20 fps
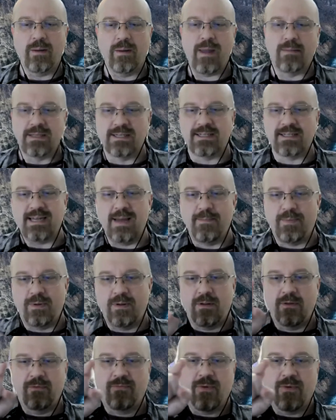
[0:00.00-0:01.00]
be able to
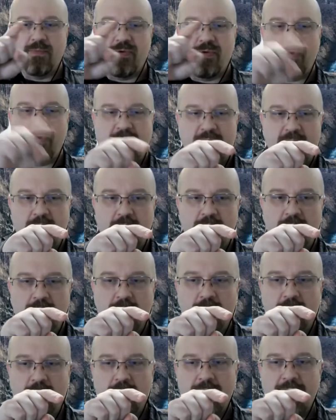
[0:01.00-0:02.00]
sample from there
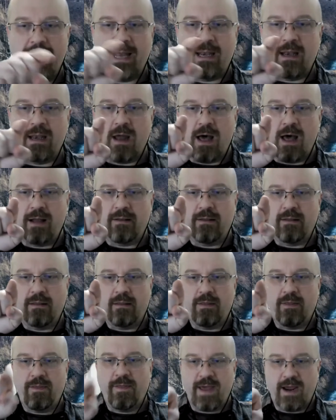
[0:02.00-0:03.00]
and not
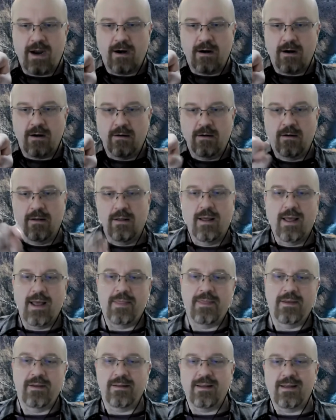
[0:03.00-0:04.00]
there.
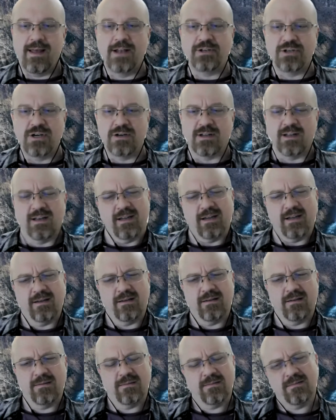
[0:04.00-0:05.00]
And the engineers kind of like,
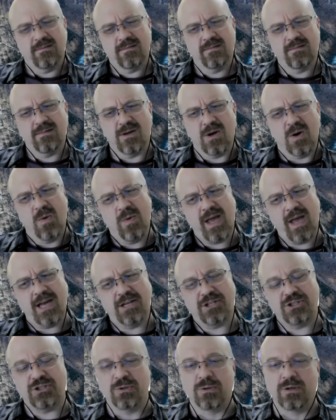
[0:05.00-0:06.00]
okay,
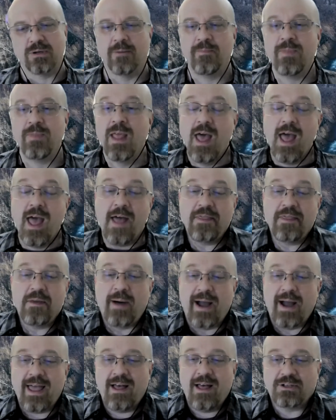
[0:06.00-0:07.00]
sure. And the
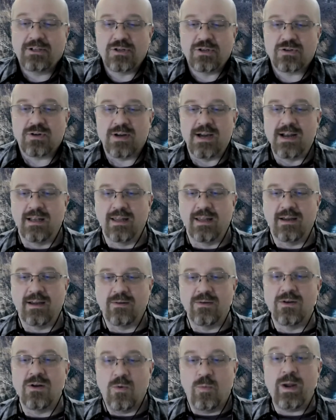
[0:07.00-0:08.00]
biologists kind of like,
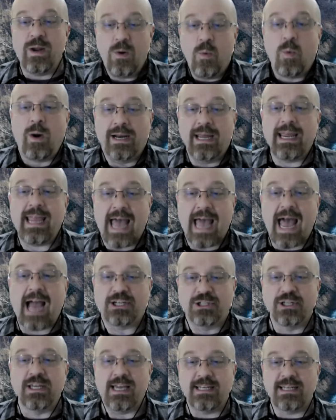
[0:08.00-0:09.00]
no, we want to
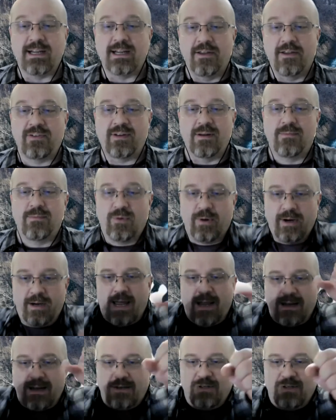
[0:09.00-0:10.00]
actually get down to the submarine
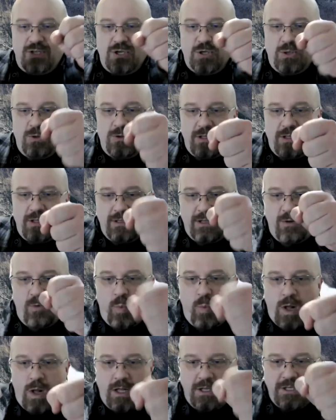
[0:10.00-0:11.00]
and do the little
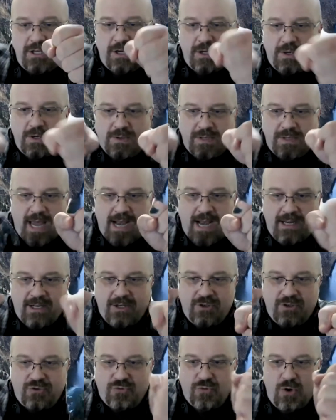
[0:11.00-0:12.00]
Waldos and
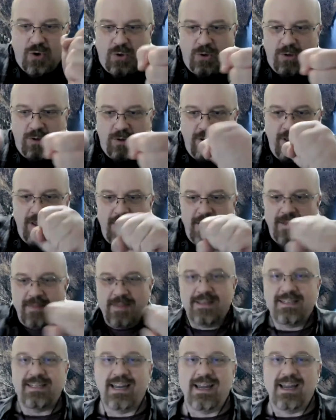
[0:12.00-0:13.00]
control
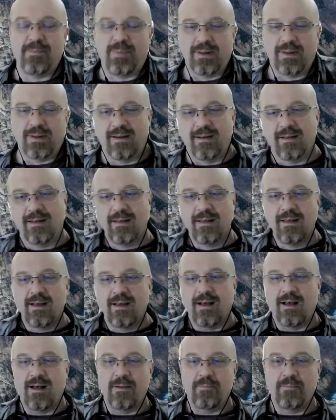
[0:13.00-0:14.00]
the sampling,
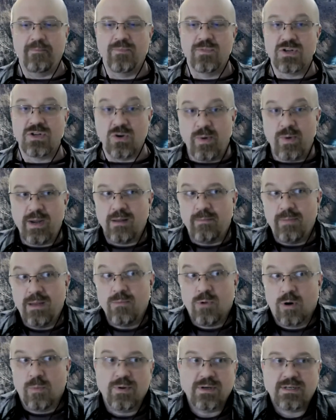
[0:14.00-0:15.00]
so we can be
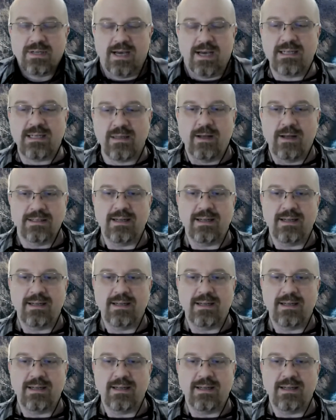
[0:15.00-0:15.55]
more precise about